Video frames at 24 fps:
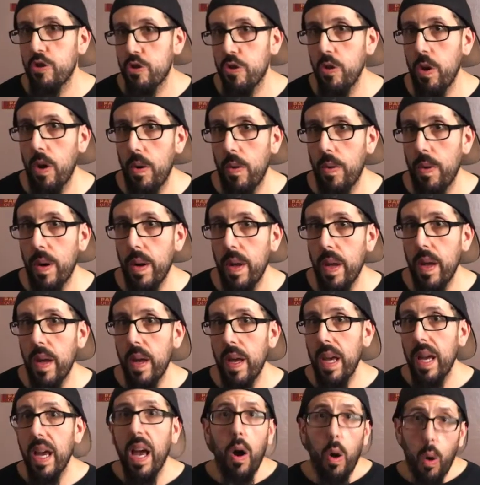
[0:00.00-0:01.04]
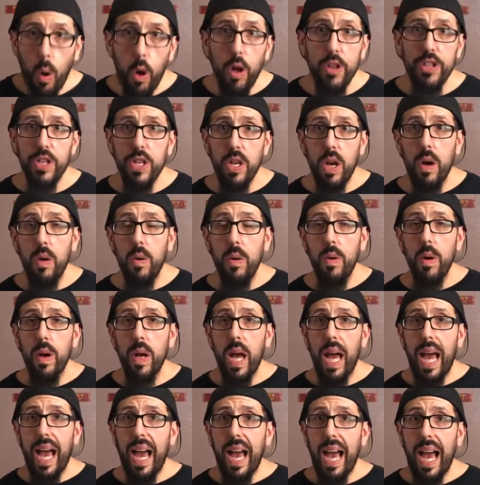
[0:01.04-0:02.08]
true. Also,
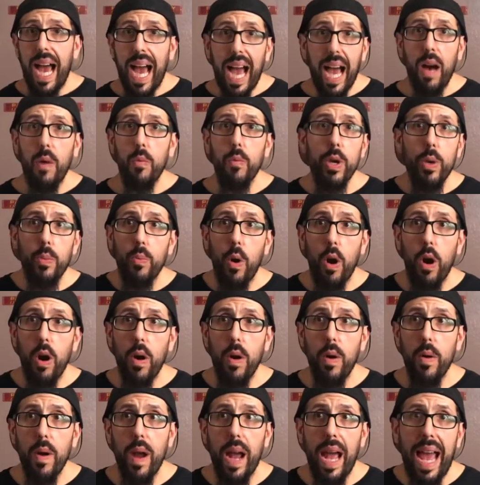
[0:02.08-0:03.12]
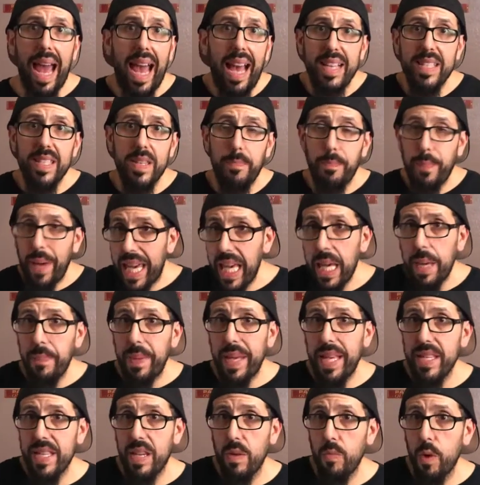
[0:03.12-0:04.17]
how we were as
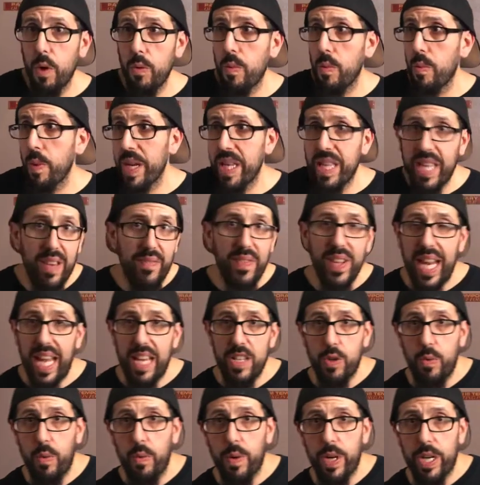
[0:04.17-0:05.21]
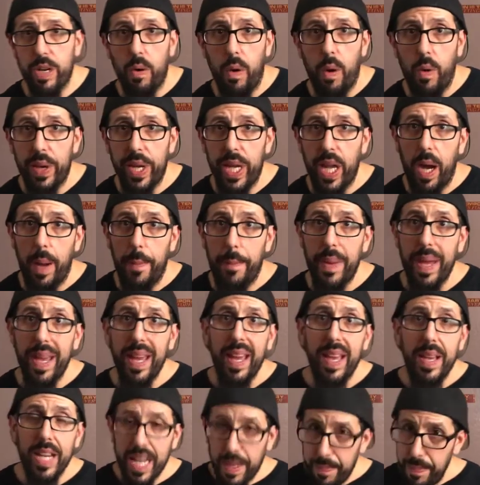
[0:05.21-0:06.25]
babies and what we were given as we were growing up
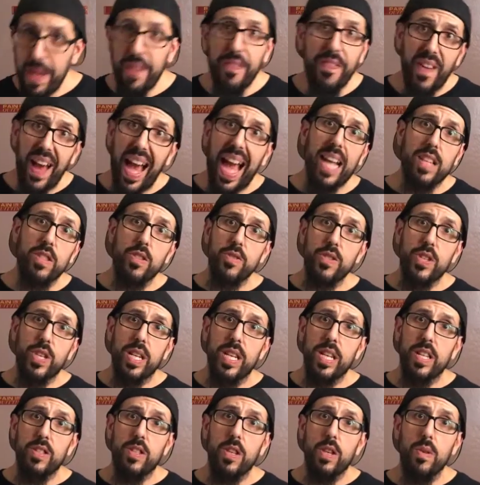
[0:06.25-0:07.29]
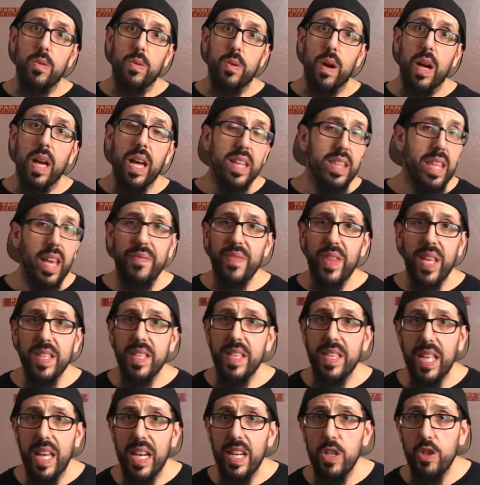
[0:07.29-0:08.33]
could be factors in it too. They've done
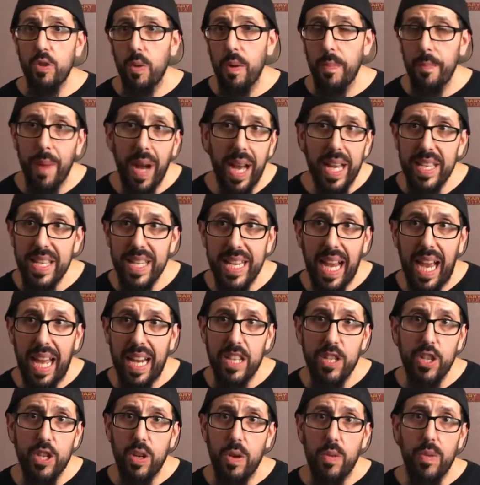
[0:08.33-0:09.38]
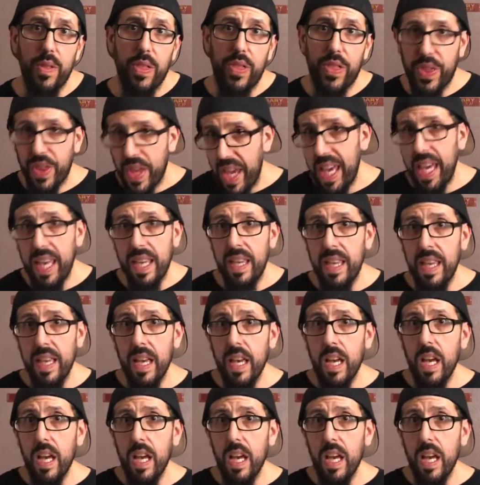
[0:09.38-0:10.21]
studies where mice got a certain thing